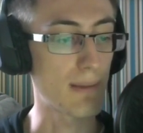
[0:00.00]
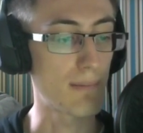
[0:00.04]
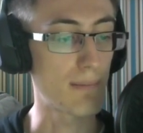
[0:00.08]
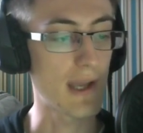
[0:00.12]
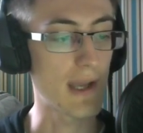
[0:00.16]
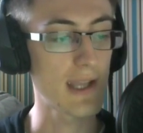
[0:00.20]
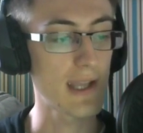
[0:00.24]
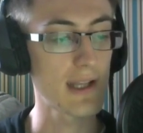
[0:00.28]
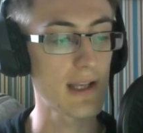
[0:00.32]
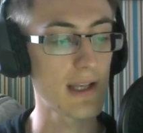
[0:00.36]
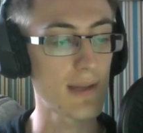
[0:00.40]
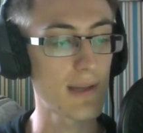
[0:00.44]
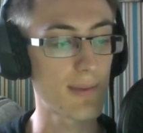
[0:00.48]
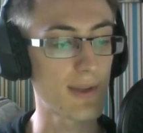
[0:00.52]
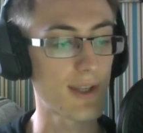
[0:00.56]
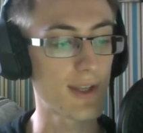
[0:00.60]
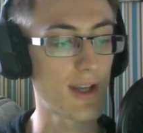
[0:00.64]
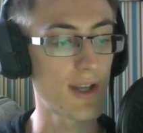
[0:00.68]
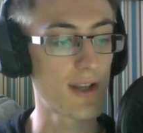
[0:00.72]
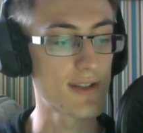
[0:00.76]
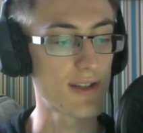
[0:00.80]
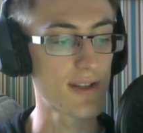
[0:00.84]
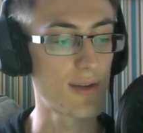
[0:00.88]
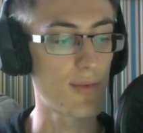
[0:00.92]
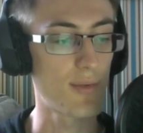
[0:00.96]
mainly
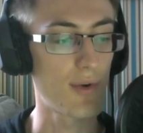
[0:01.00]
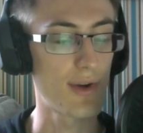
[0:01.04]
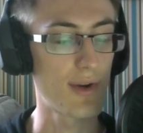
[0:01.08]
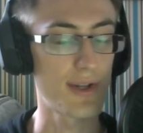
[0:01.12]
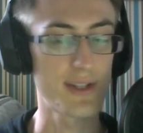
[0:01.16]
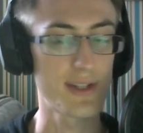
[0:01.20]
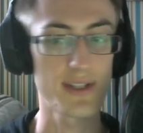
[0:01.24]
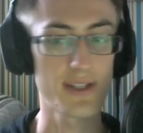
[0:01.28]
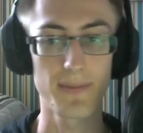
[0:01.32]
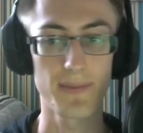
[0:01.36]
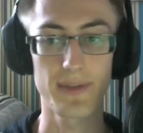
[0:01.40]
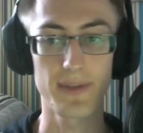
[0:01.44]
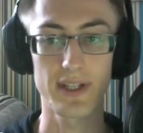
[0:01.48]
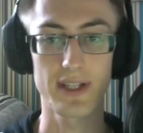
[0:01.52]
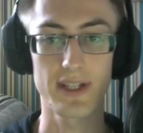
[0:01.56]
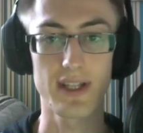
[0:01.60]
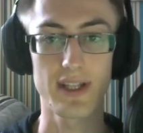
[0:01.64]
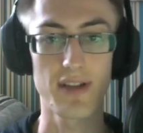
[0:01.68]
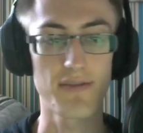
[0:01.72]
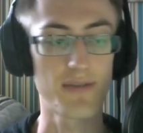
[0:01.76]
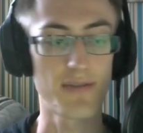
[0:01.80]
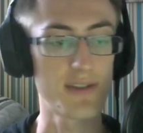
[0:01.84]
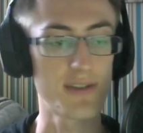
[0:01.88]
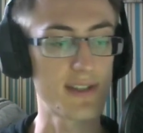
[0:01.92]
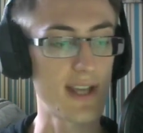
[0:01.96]
because I wanted something
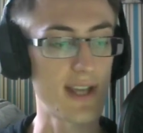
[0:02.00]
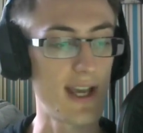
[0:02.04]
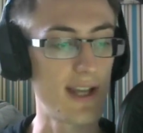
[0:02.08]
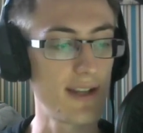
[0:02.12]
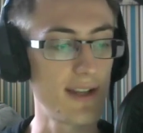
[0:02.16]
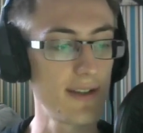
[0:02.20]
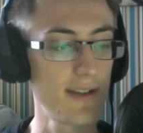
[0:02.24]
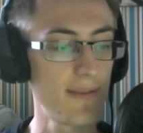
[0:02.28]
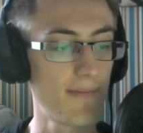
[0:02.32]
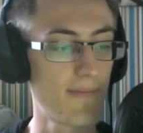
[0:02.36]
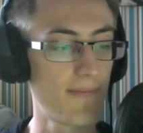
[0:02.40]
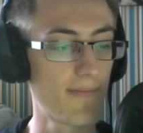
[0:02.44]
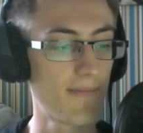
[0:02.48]
different to edit.